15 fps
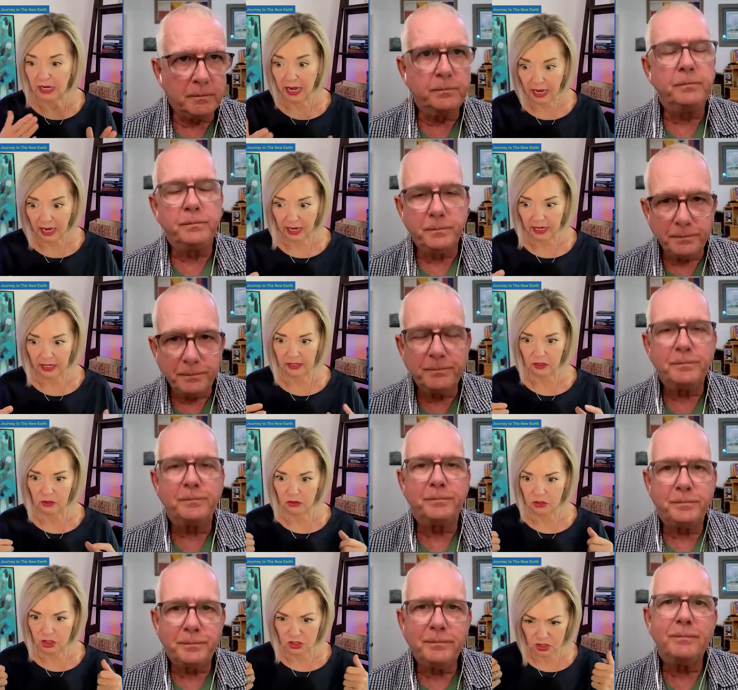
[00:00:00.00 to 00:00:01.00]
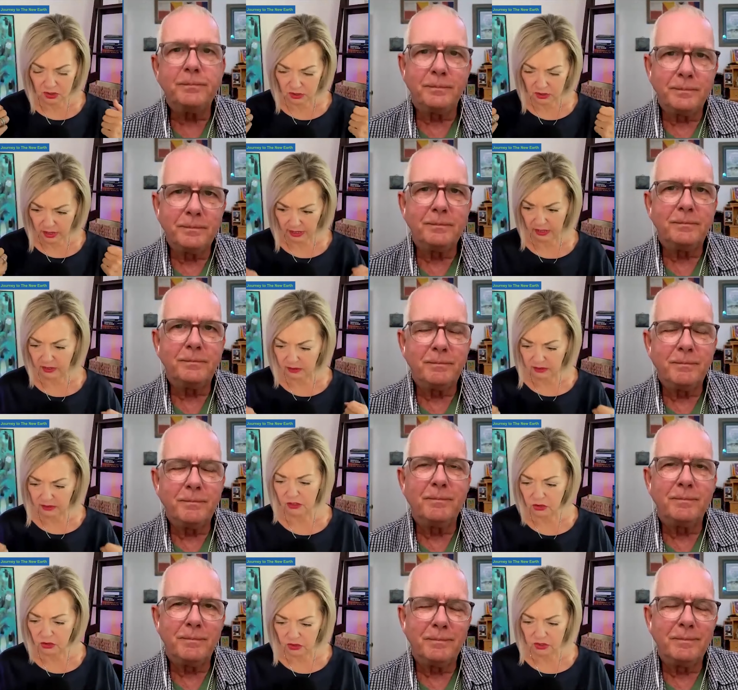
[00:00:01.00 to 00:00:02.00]
Speaker 1: guy. You're just like
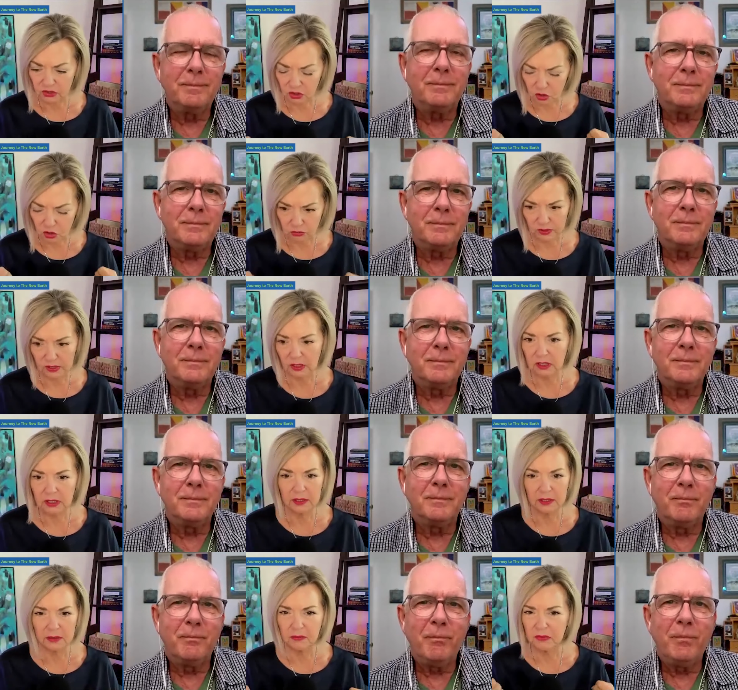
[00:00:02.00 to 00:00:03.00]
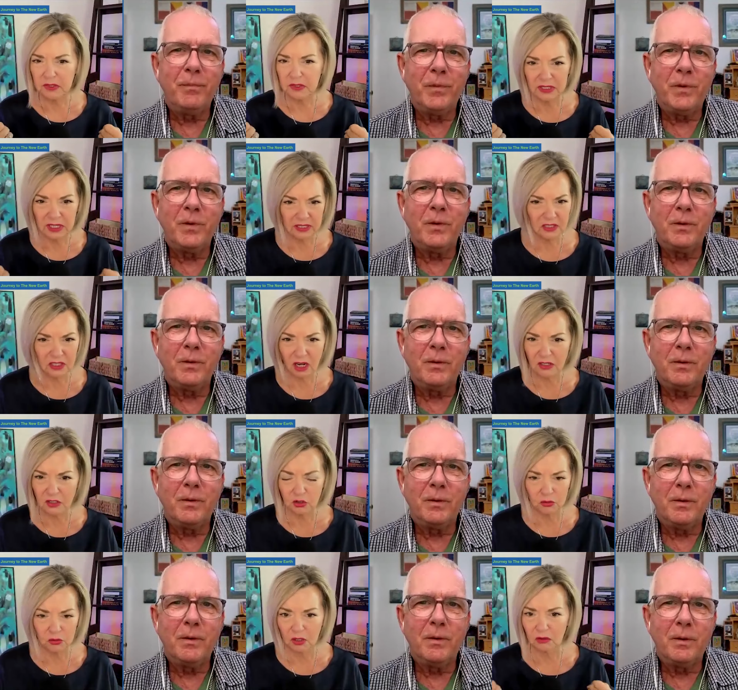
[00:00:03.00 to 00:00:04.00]
you're this adrenaline,
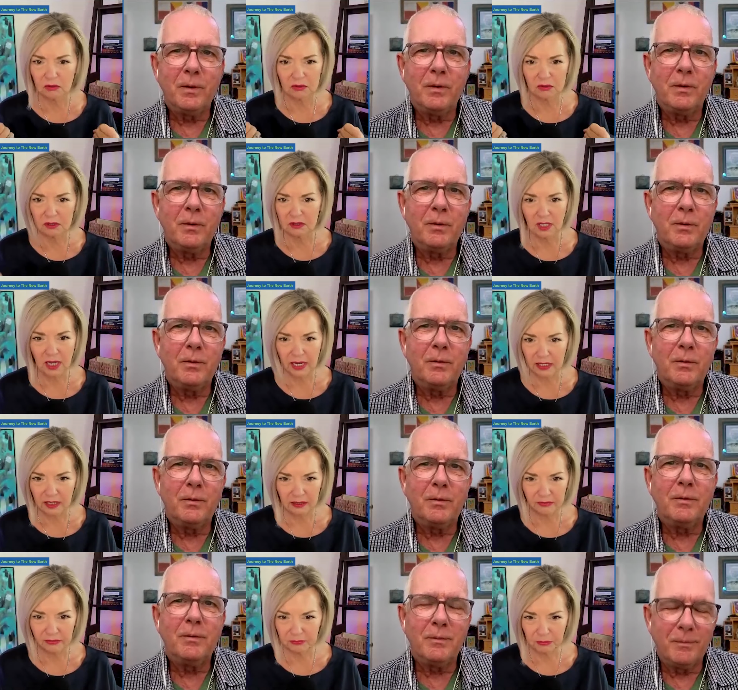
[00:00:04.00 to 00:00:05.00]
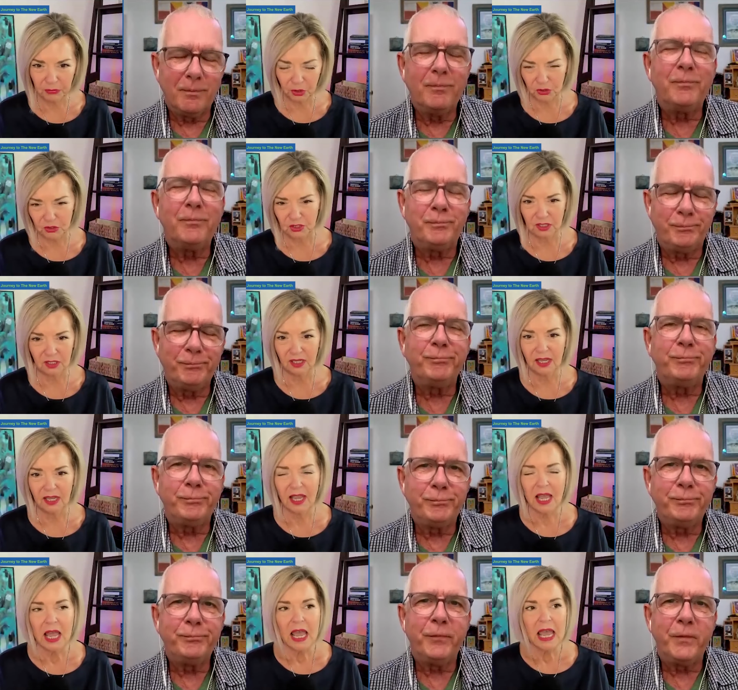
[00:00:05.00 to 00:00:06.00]
testosterone kind of person.
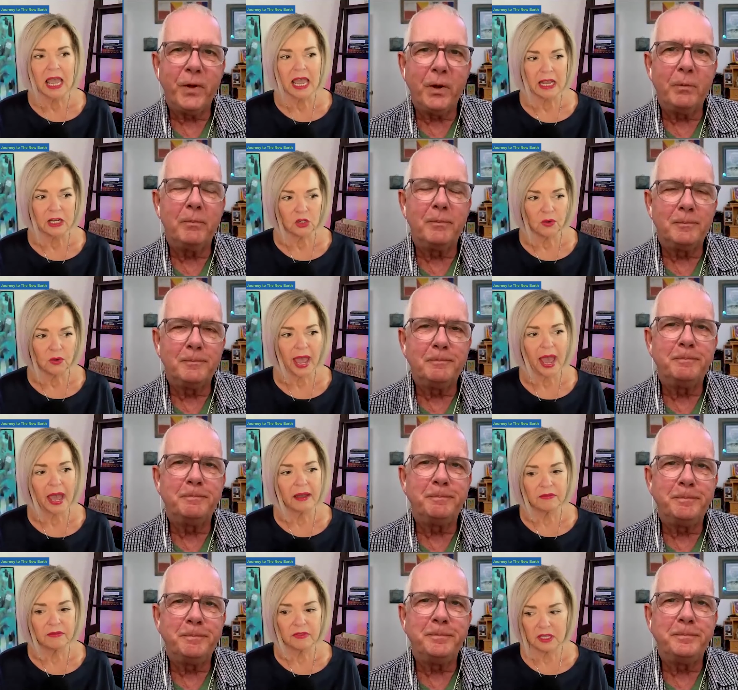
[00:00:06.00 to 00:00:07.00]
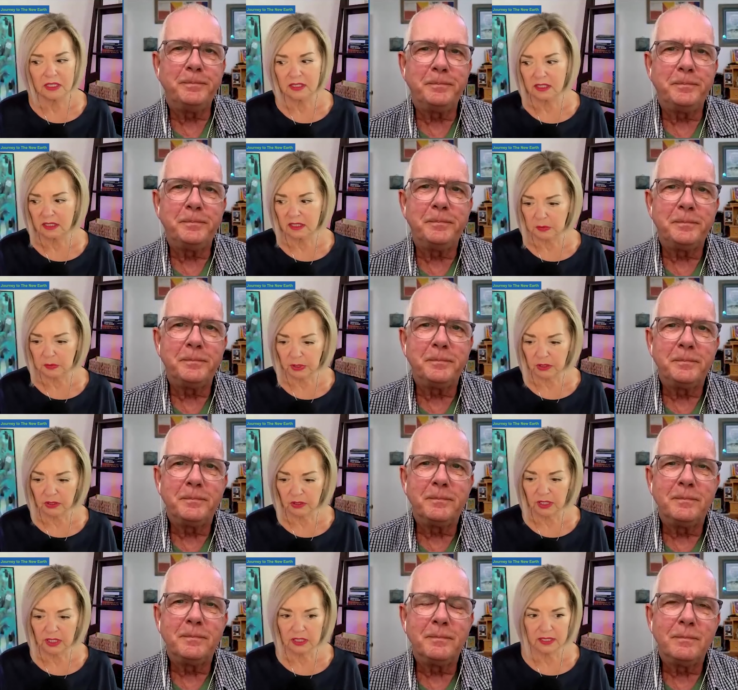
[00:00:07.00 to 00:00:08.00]
Yep. And you have this
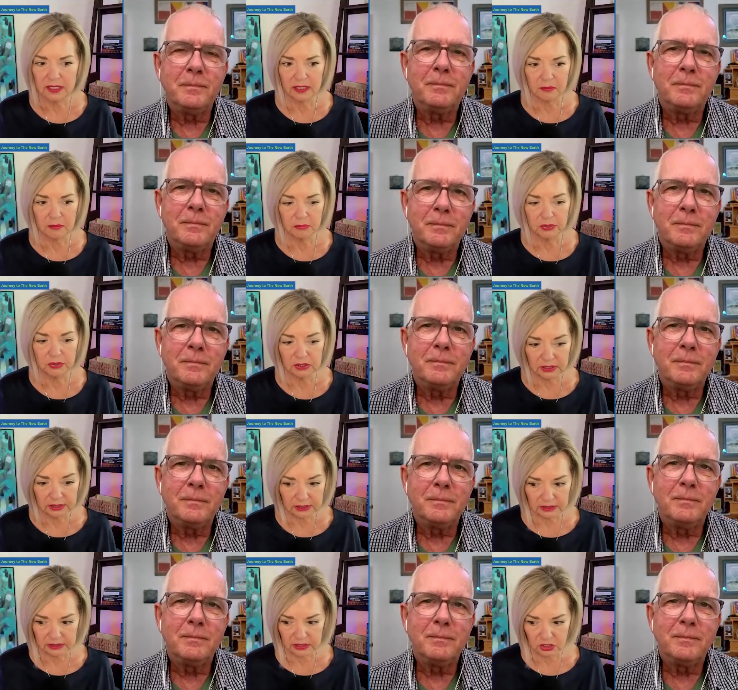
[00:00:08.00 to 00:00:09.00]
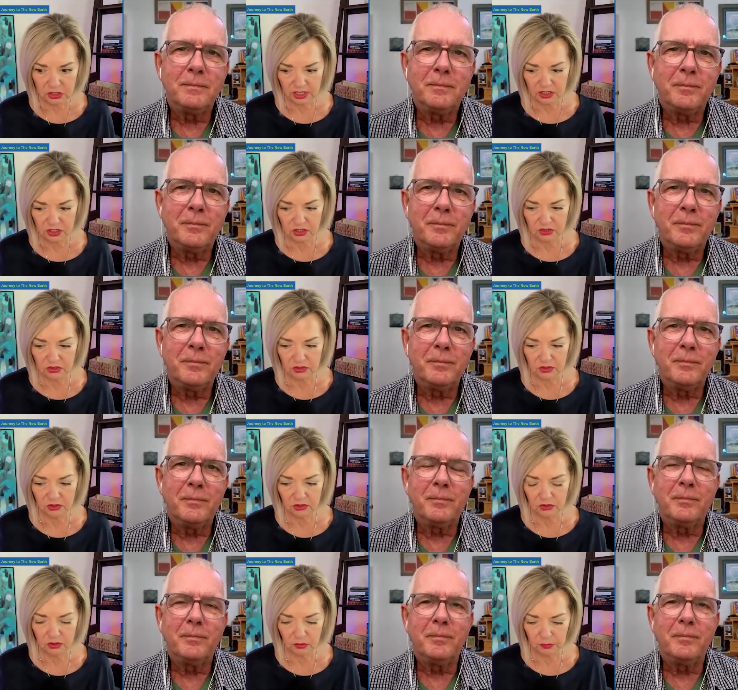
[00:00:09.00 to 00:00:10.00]
experience that completely
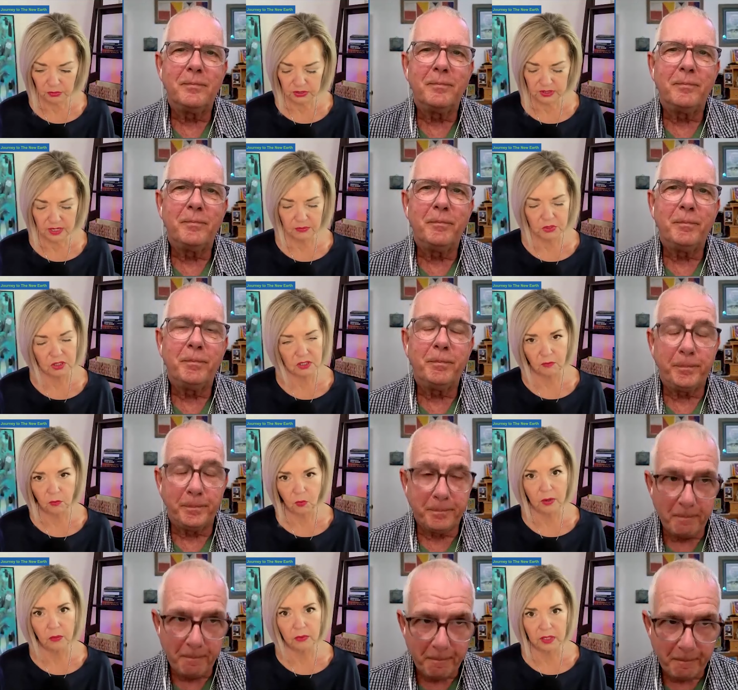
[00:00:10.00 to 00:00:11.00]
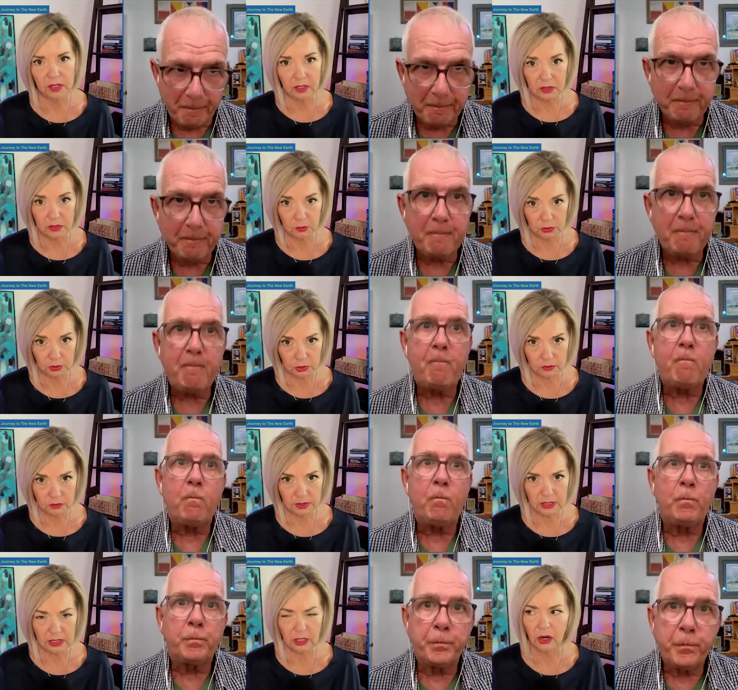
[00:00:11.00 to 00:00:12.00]
changes your perception of what it is we're
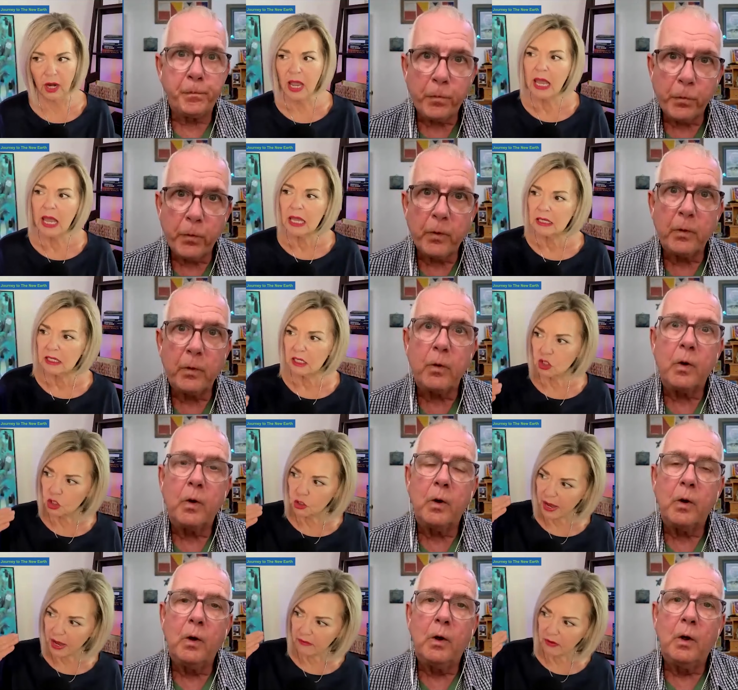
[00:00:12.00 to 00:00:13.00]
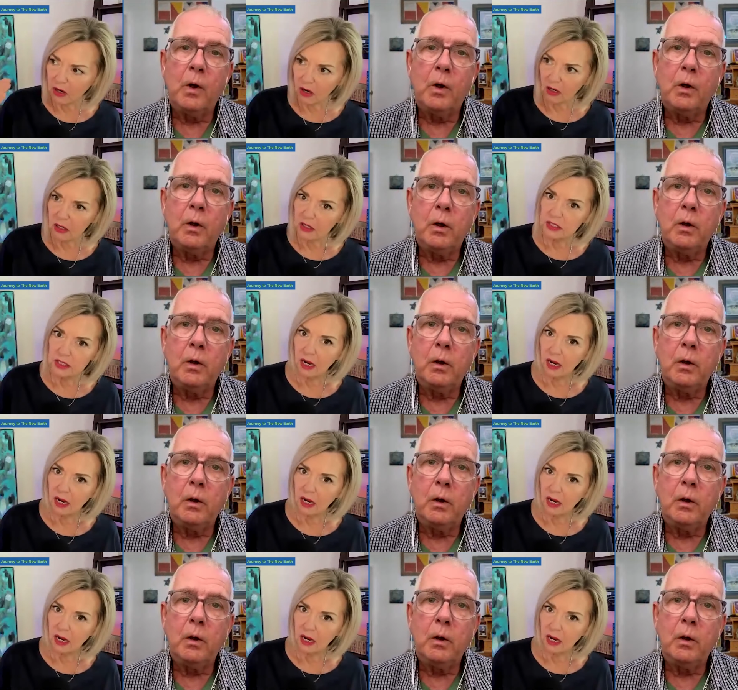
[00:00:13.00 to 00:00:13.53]
doing here. Did you have a hard